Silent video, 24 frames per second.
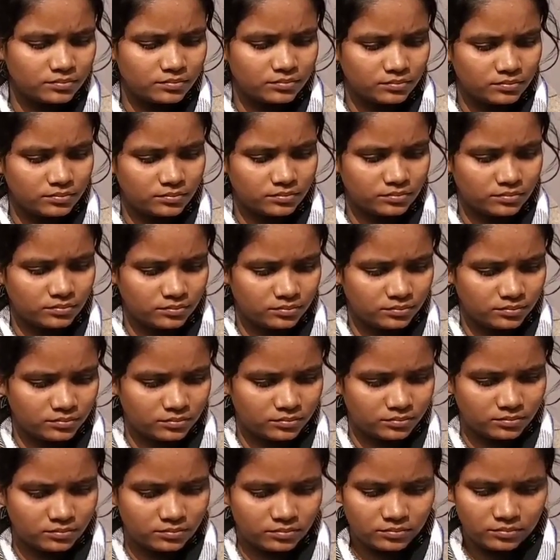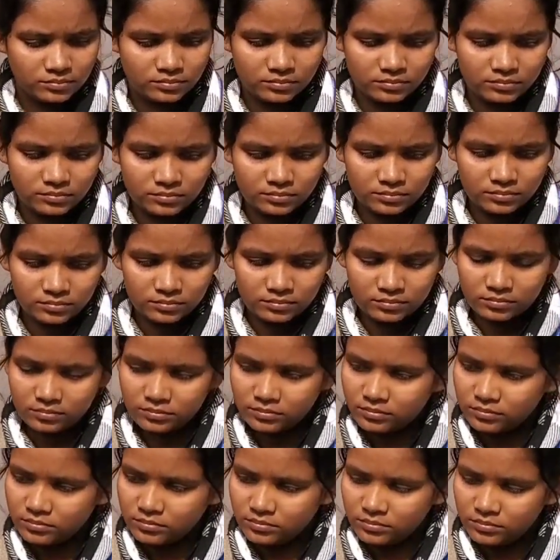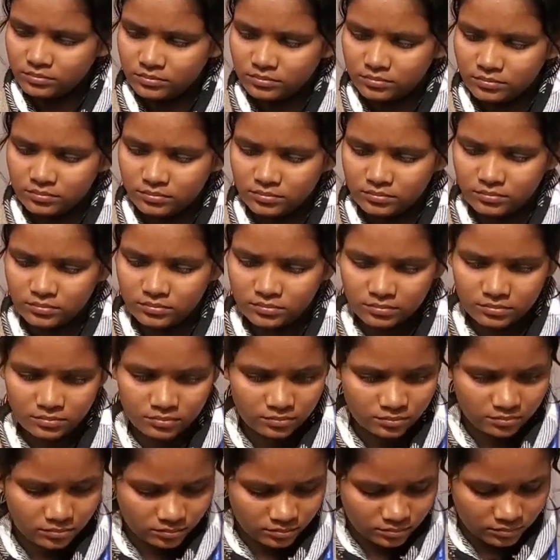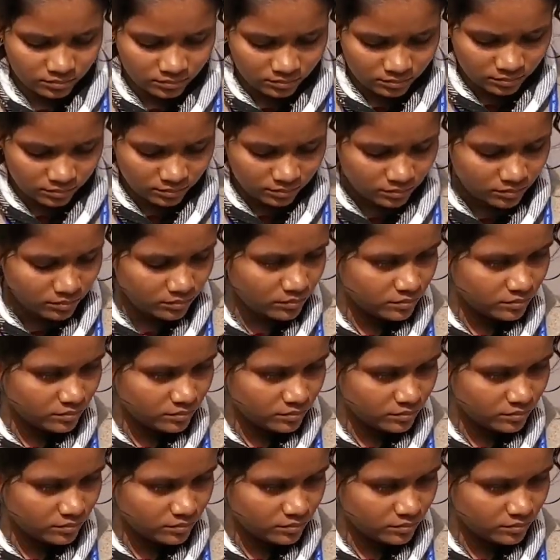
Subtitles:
(silent)